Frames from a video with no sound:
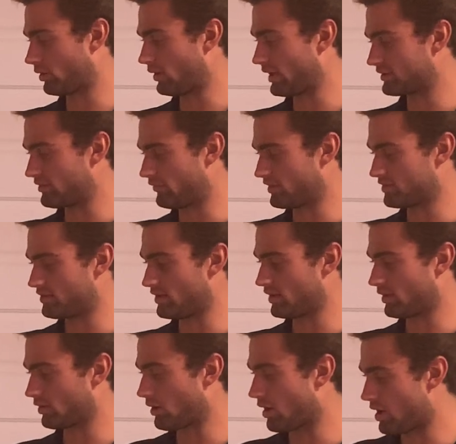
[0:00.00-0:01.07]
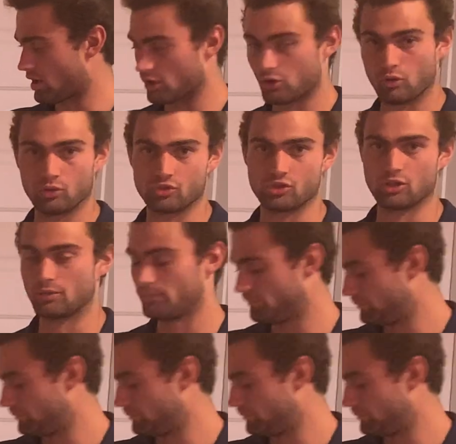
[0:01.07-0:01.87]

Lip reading: collectivistic culture.